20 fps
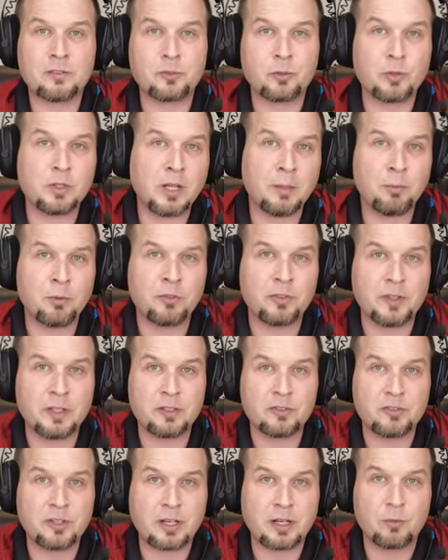so a couple
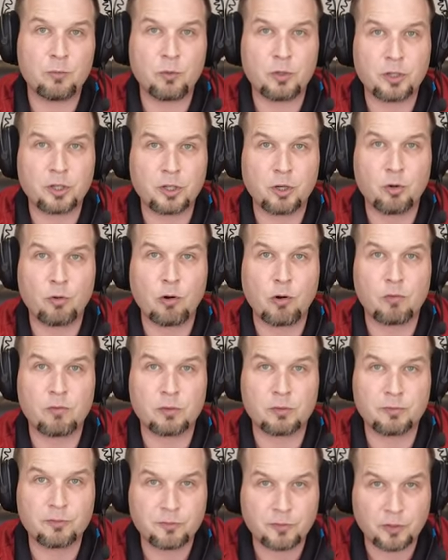things that I want to go
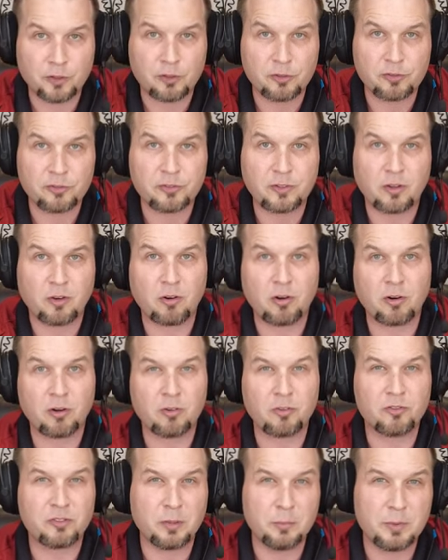over first are
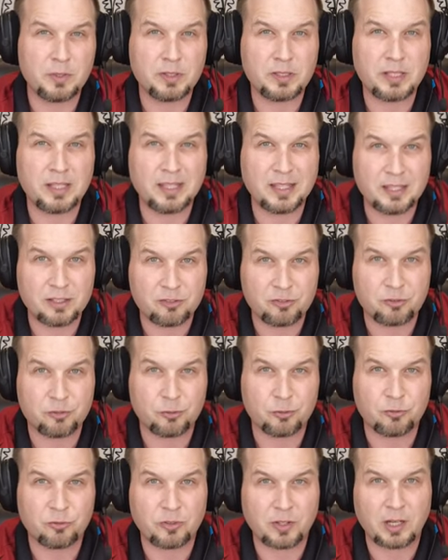some of the
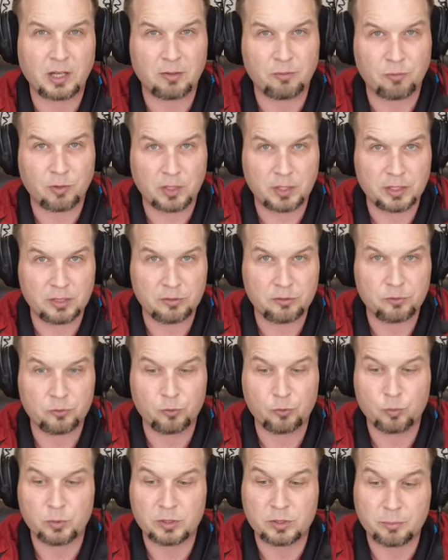issues that I've run
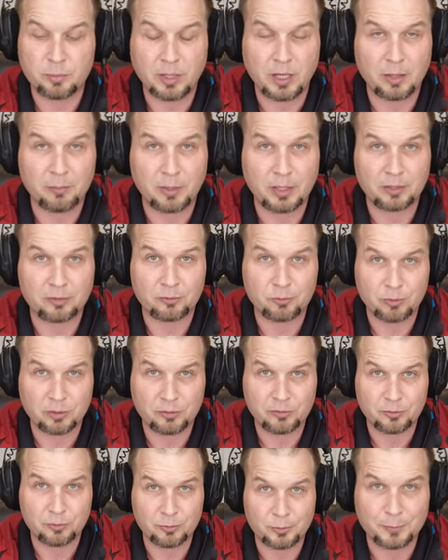into with the Pimax
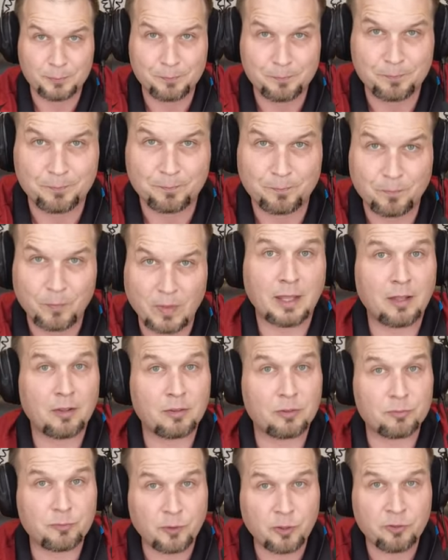Crystal. Now,
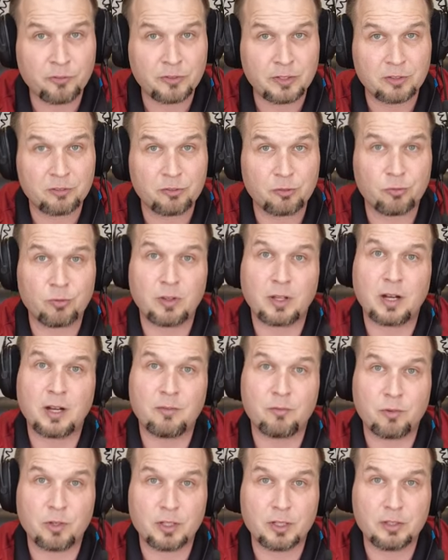the first issue that
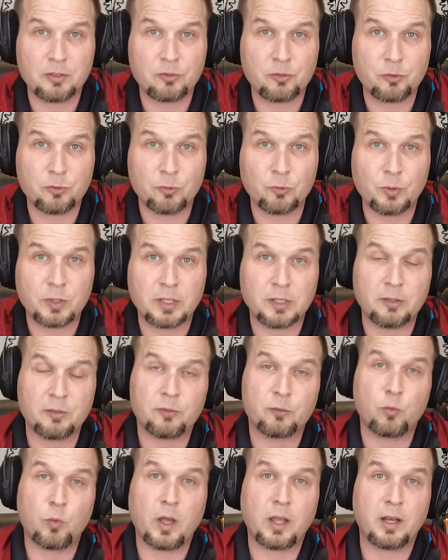I've run into
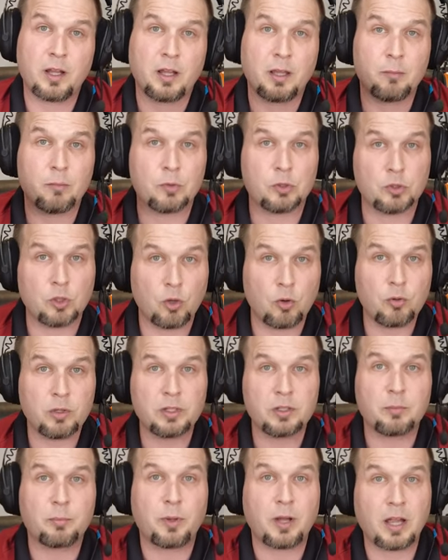is when I'm
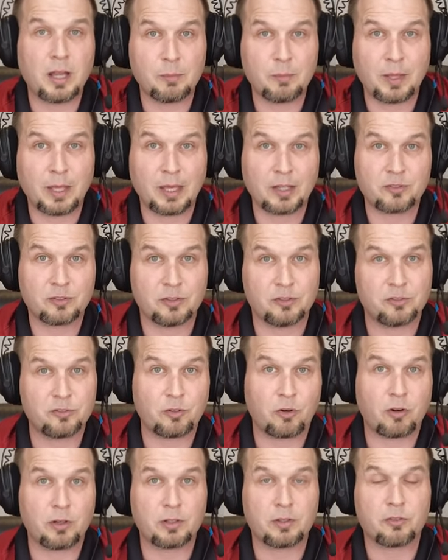loading the Pimax and
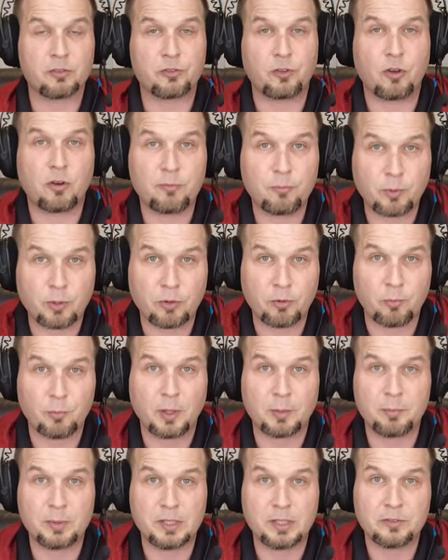starting the software on
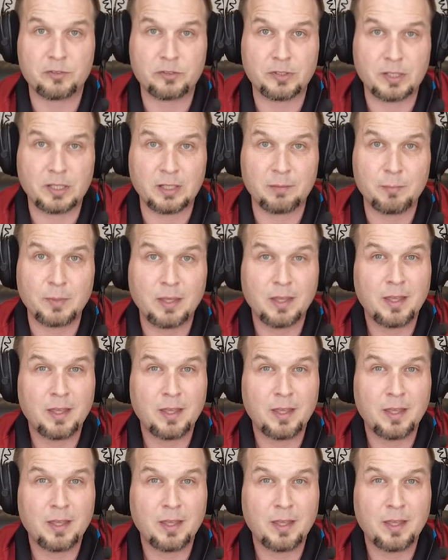my PC,